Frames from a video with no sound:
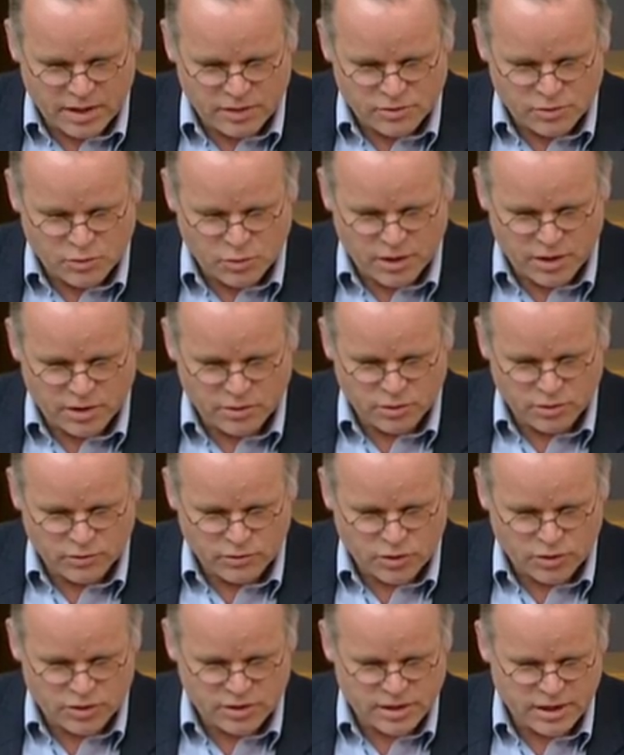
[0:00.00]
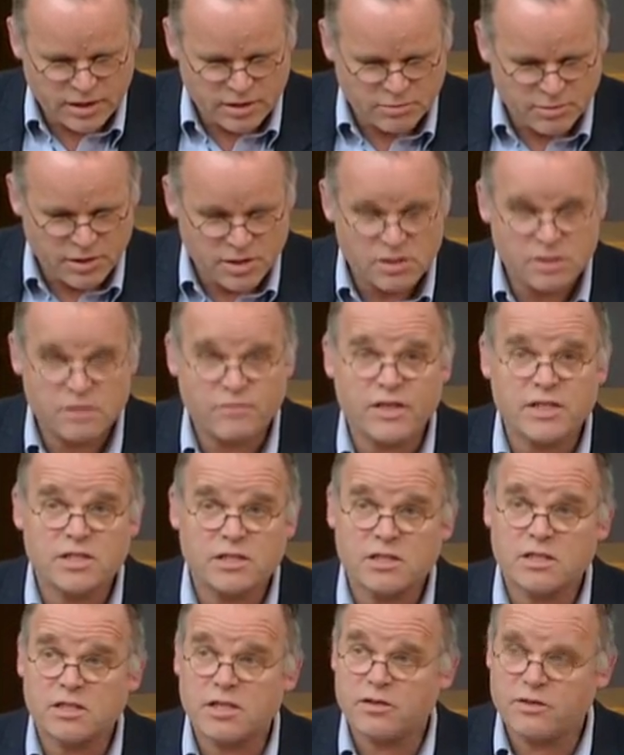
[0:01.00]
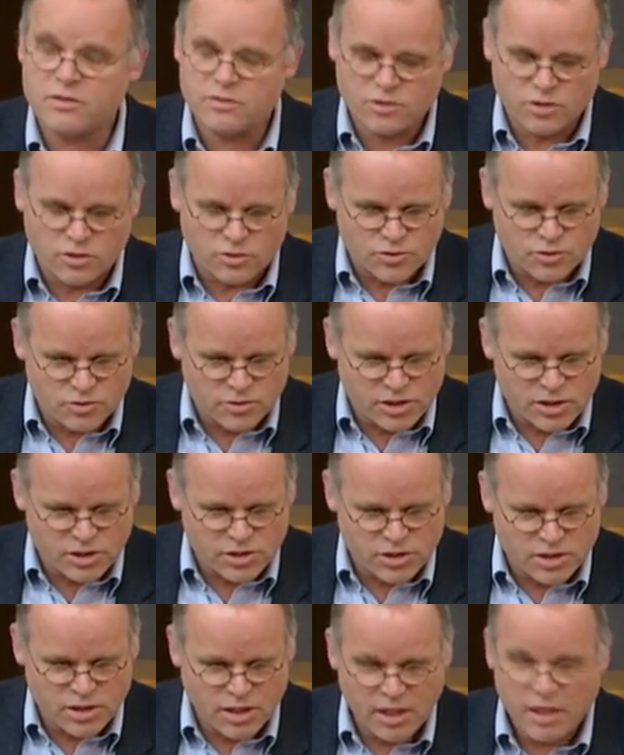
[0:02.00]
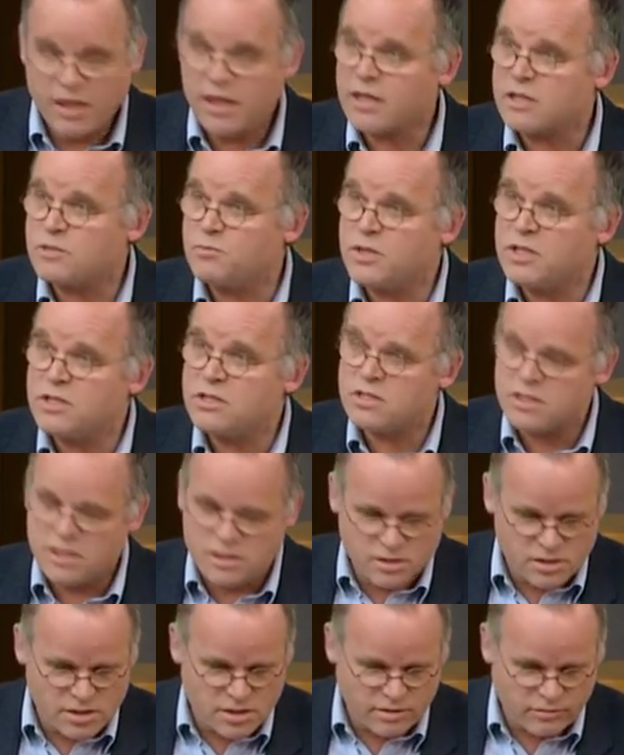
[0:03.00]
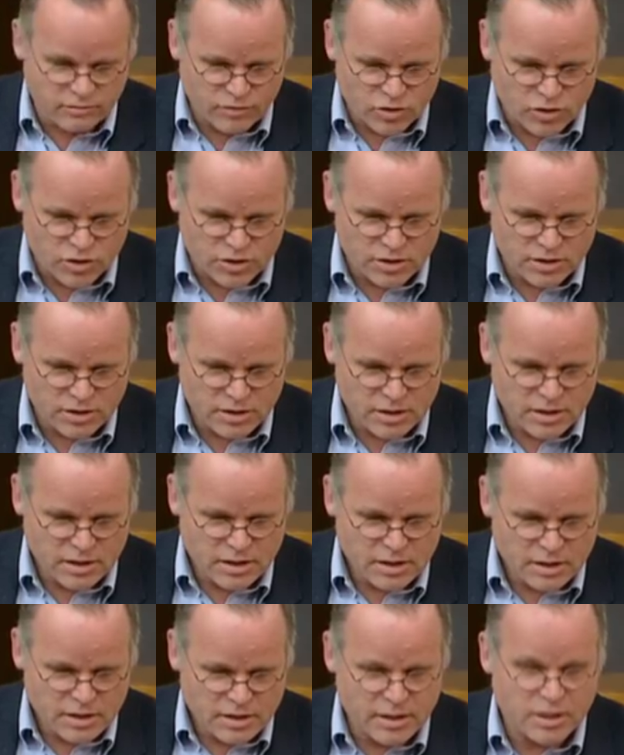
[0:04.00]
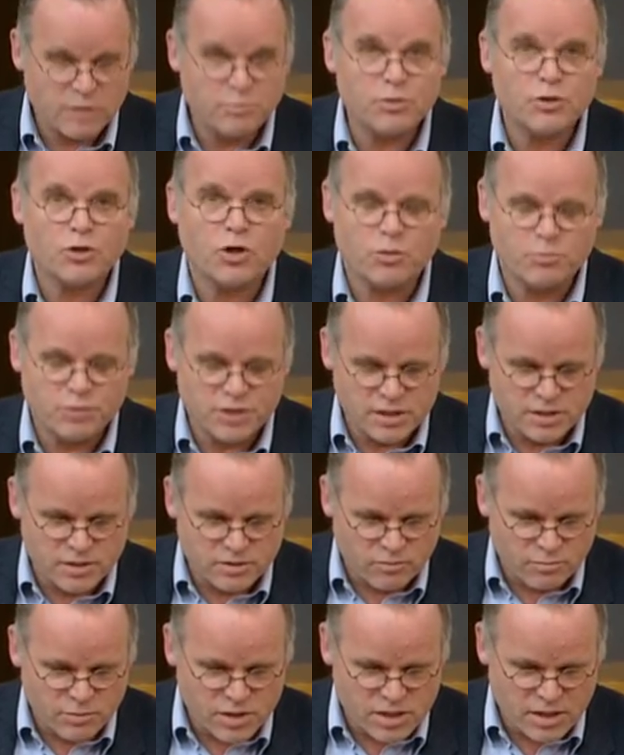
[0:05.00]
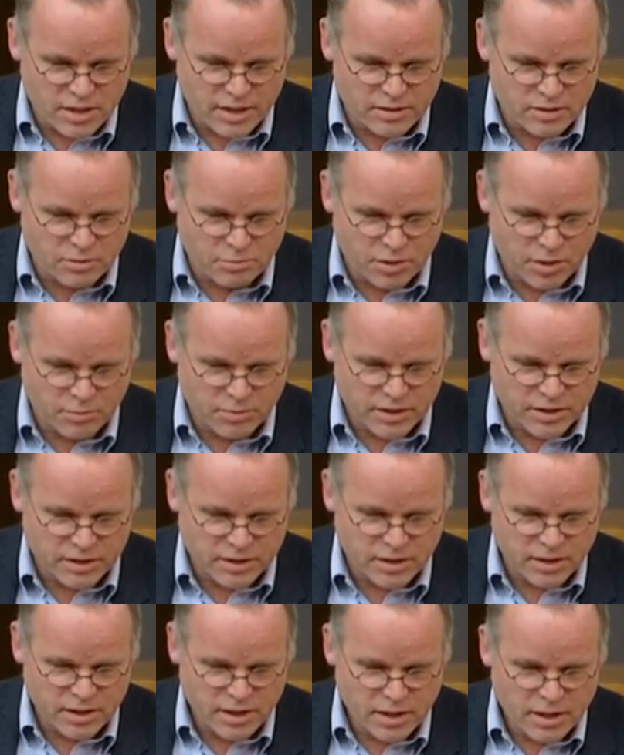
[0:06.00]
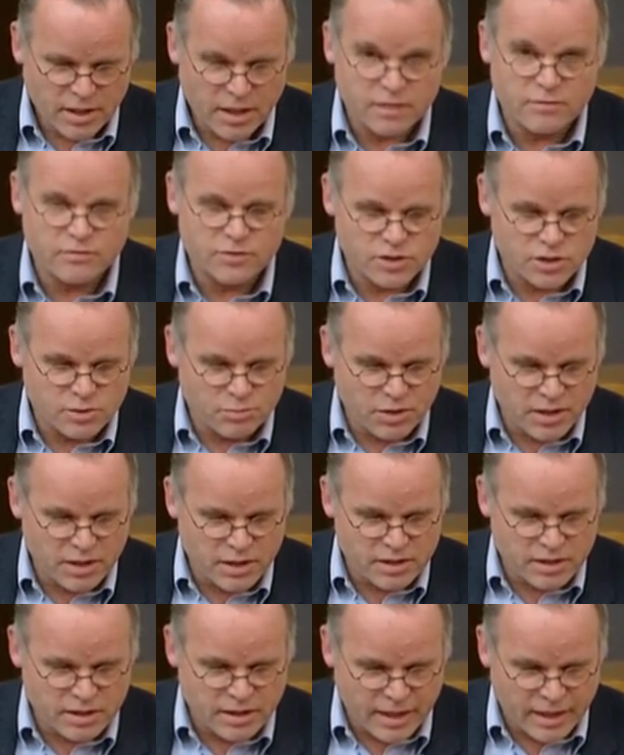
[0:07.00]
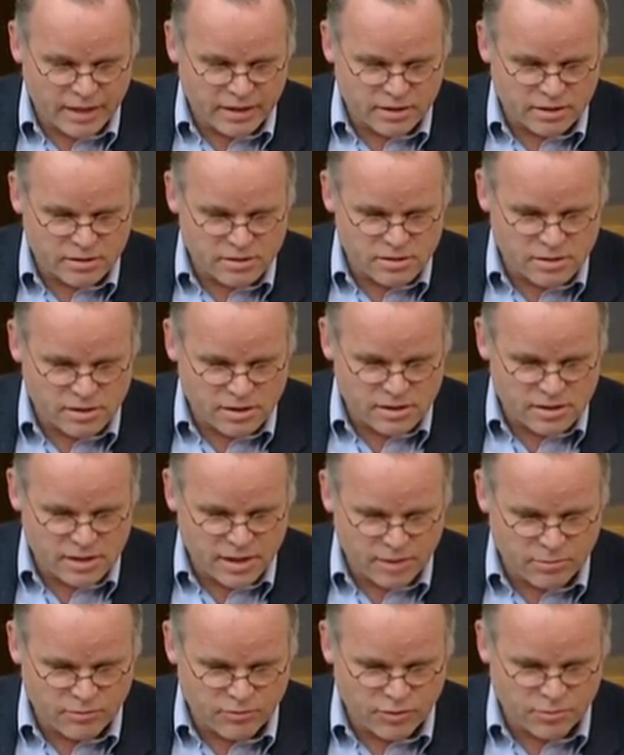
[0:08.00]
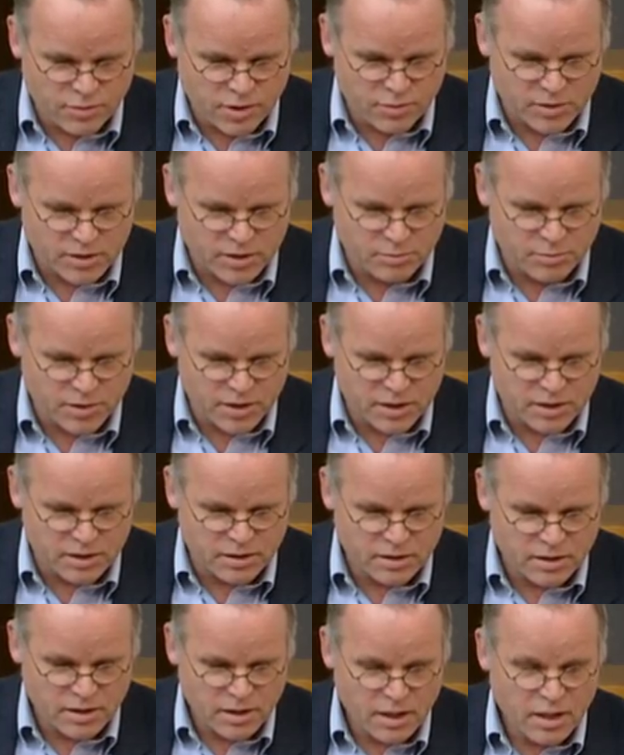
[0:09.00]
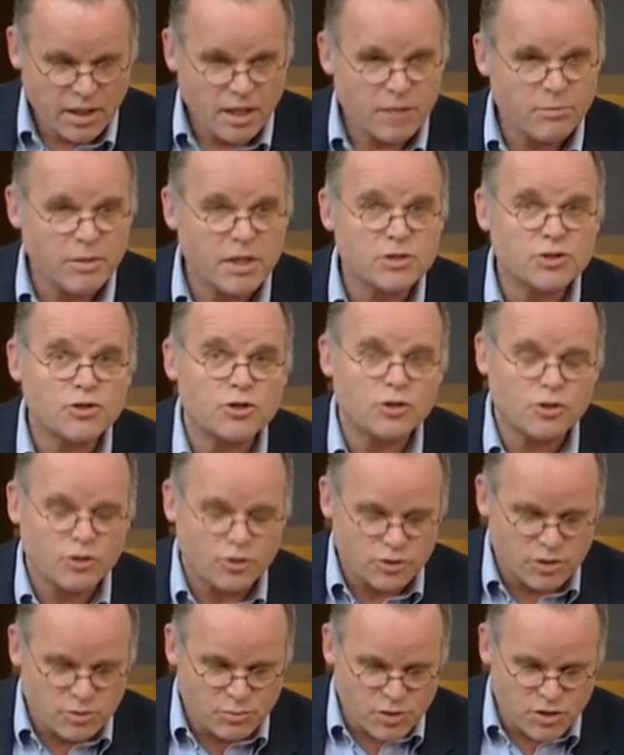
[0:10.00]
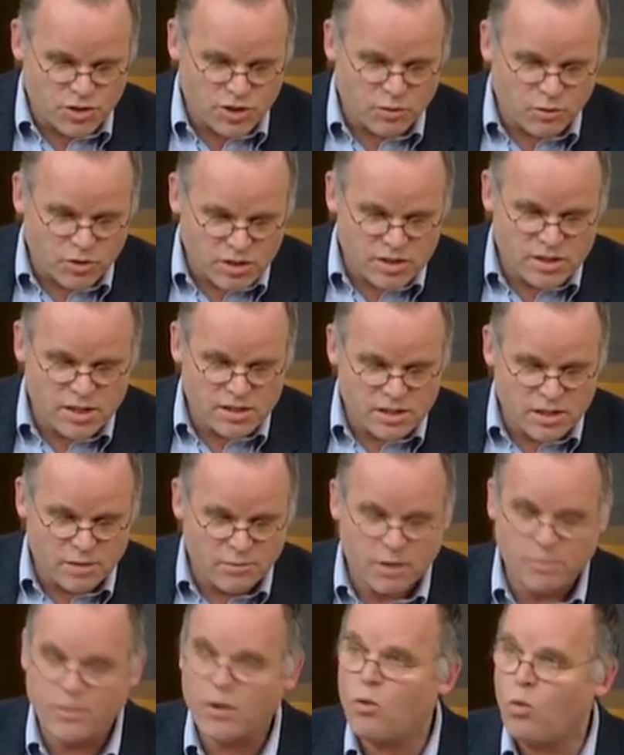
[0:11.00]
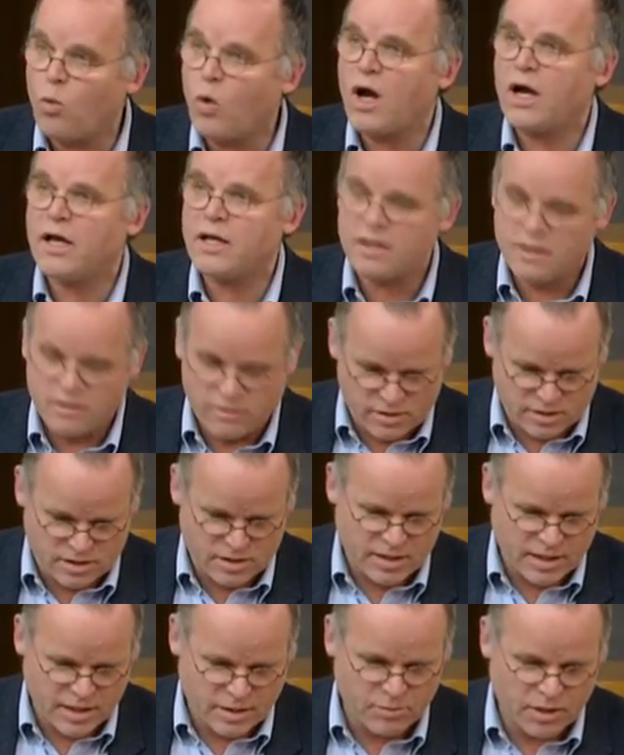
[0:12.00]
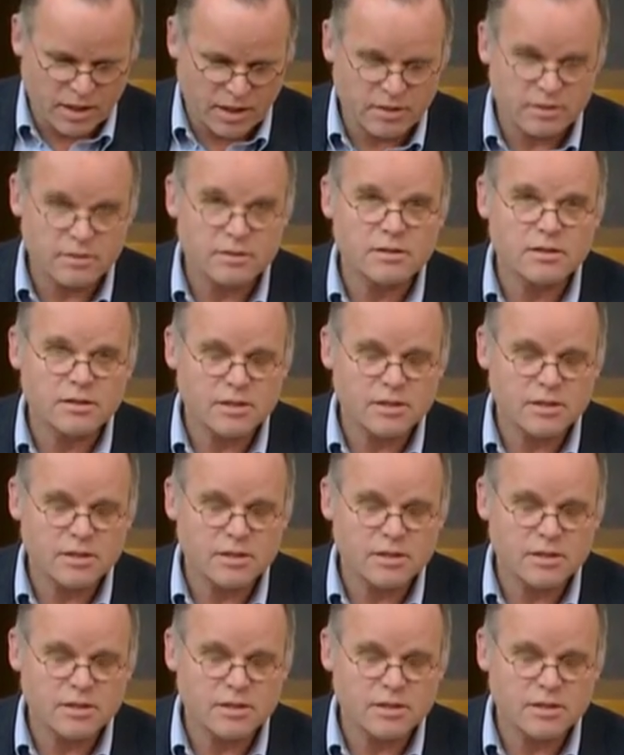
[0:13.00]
elsewhere who have contacted me. Suffice to say that this consultation has been seriously flawed. The airport operators have misled the public and have displayed an arrogance and contempt for public opinion. In my short contribution, I want to say something about why this is happening.